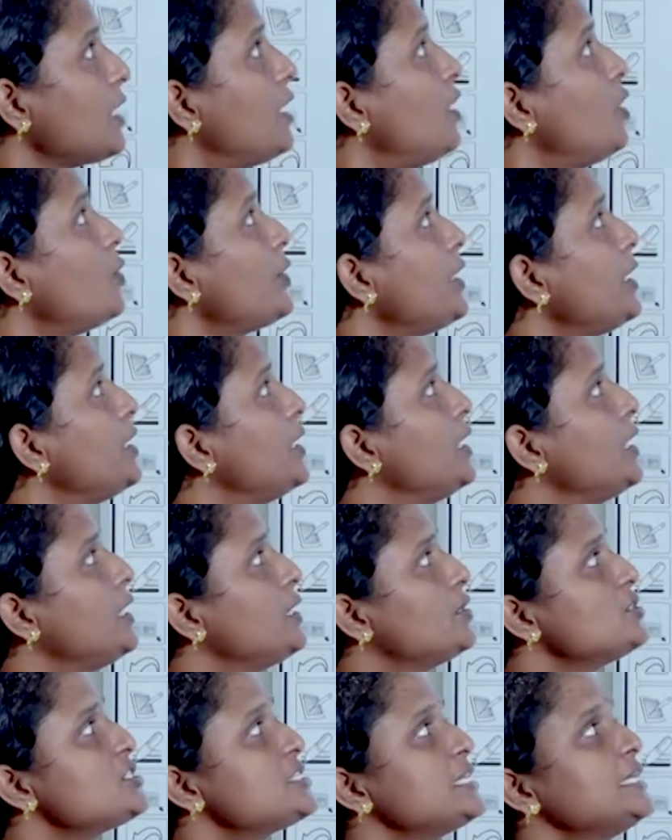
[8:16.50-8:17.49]
Okay,
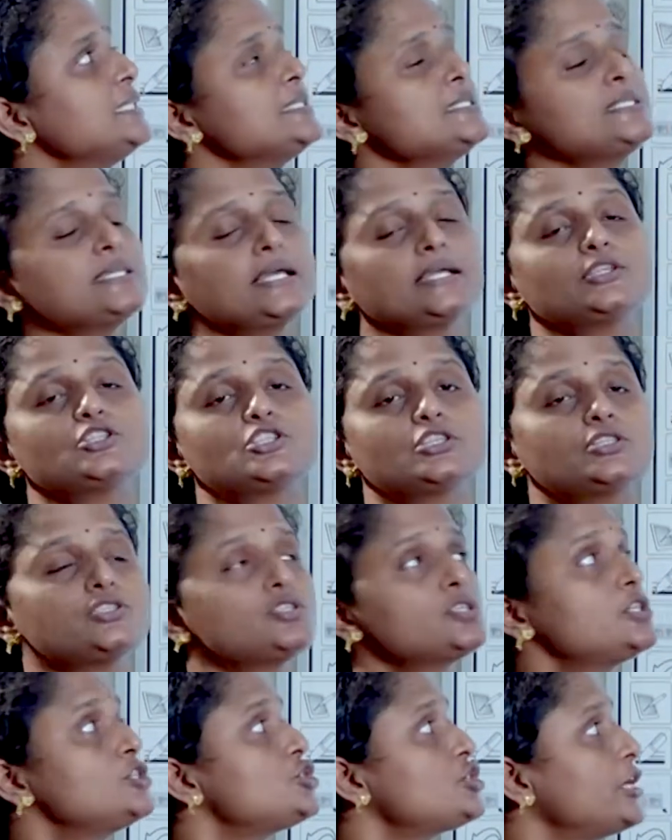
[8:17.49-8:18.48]
you see the
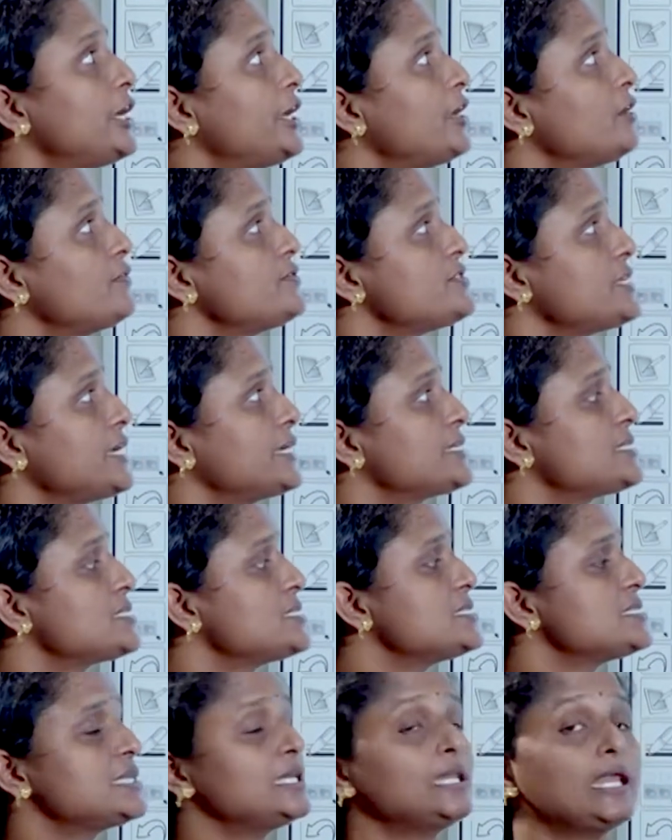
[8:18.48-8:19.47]
sectors, share of
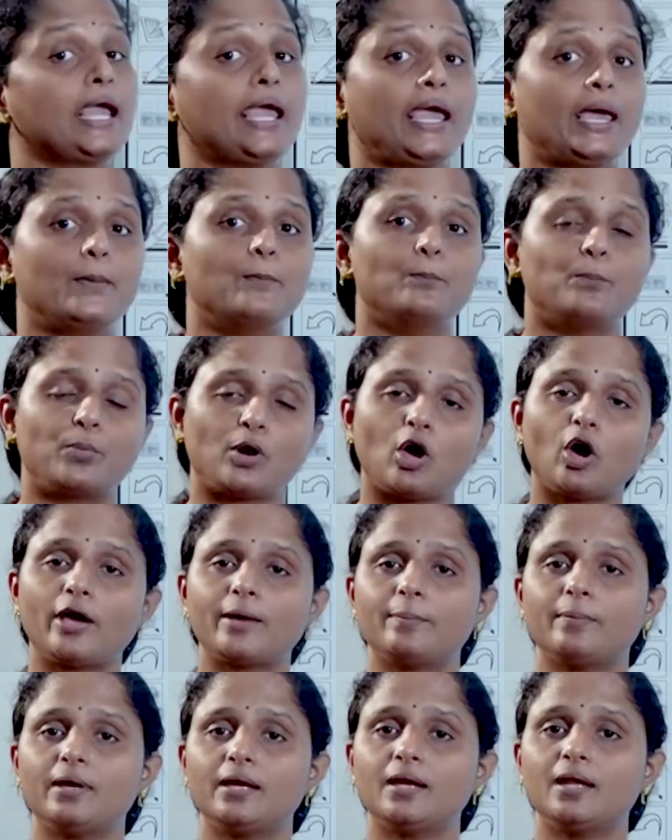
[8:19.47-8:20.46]
sectors in
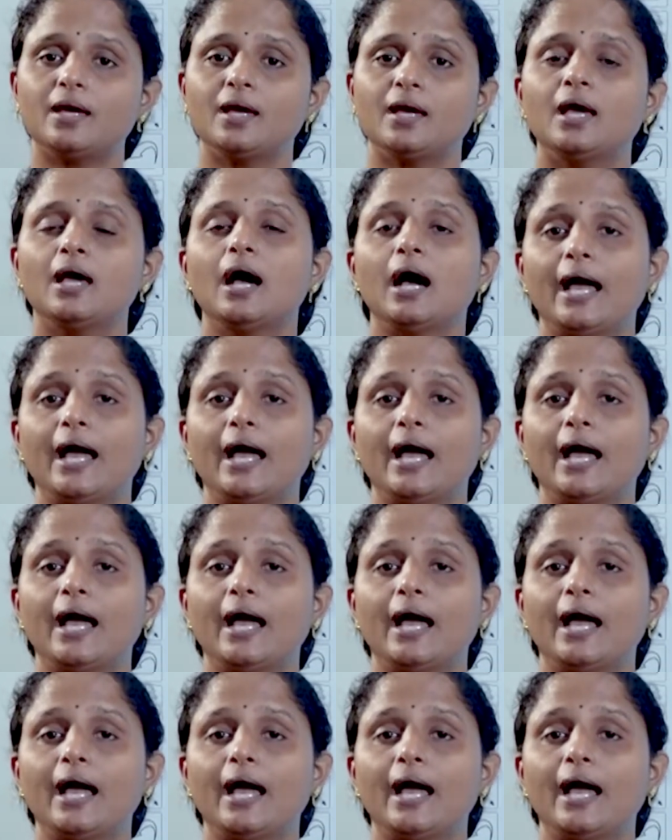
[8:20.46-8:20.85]
employment.